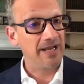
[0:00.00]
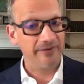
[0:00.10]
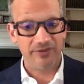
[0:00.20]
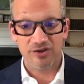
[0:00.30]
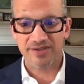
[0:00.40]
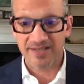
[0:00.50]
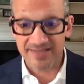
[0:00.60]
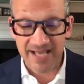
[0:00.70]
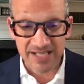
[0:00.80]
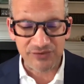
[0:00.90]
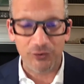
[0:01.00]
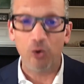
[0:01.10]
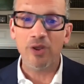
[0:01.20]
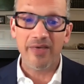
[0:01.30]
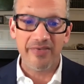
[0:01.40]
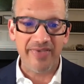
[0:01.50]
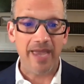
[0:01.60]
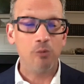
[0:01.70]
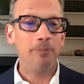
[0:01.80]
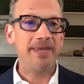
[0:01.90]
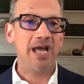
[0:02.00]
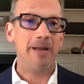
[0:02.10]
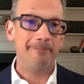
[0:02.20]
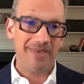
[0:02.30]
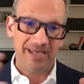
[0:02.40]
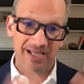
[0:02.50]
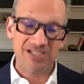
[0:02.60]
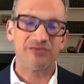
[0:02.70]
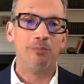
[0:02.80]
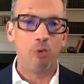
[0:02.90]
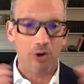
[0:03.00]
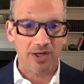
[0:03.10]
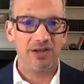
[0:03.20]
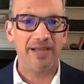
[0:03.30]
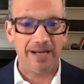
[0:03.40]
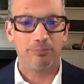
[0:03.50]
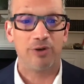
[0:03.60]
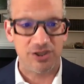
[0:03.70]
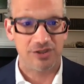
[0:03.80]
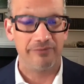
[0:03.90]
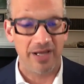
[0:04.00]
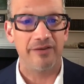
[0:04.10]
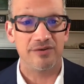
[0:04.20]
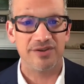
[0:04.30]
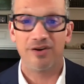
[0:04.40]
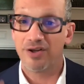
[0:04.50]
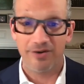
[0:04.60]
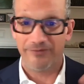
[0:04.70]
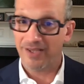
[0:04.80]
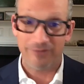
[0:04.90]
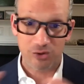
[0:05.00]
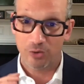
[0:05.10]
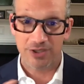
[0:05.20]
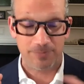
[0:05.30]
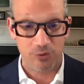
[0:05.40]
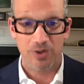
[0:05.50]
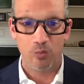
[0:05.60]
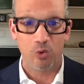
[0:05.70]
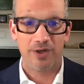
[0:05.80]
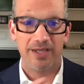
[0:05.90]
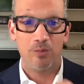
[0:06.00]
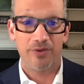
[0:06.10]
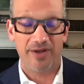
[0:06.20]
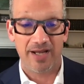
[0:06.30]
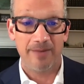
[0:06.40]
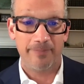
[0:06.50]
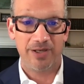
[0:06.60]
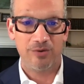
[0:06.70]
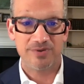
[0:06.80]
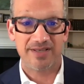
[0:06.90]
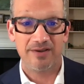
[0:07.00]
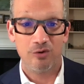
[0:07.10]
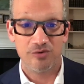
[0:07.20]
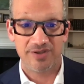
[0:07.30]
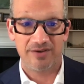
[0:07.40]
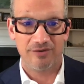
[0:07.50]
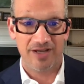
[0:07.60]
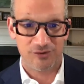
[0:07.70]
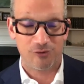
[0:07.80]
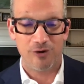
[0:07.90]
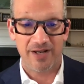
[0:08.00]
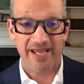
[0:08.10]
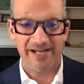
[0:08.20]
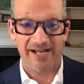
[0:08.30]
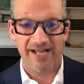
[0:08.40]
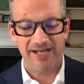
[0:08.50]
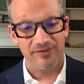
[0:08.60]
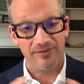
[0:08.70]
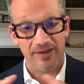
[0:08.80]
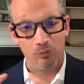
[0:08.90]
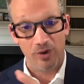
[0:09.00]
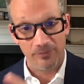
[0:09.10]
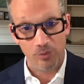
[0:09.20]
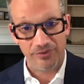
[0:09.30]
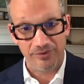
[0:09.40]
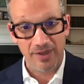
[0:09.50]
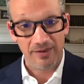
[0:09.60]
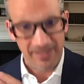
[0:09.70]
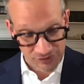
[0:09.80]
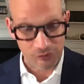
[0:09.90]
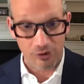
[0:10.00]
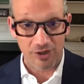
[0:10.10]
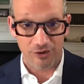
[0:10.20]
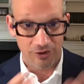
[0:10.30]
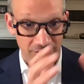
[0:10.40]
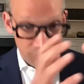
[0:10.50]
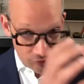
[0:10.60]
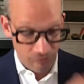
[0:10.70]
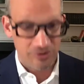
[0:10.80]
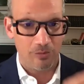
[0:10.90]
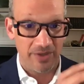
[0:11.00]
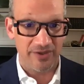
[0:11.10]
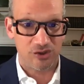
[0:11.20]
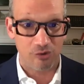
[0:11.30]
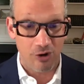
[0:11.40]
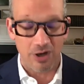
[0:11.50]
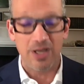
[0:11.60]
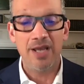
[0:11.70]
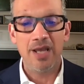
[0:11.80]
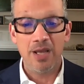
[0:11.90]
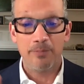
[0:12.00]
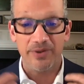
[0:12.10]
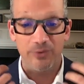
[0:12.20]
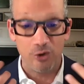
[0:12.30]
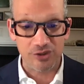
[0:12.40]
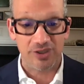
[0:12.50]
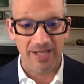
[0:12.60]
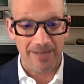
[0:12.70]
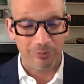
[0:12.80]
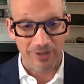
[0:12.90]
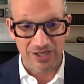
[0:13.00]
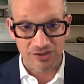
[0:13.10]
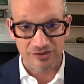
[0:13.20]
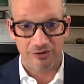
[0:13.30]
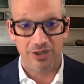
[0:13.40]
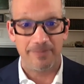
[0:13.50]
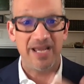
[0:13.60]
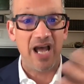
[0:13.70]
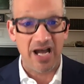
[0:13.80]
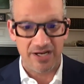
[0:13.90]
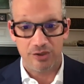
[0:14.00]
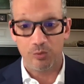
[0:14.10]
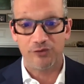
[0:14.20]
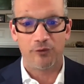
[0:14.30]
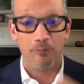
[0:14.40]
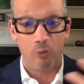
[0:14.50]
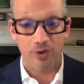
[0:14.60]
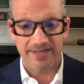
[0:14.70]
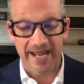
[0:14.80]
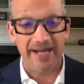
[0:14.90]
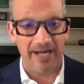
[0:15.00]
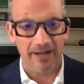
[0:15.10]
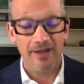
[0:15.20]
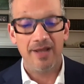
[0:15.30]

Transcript: And if they're successful, they will become beacons for more collaboration of others. You're going to, if you have a choice between working with a company who's got strong AI and one with less strong, you're going to choose the one that's strong. But those collaborations are going to be conduits for more data.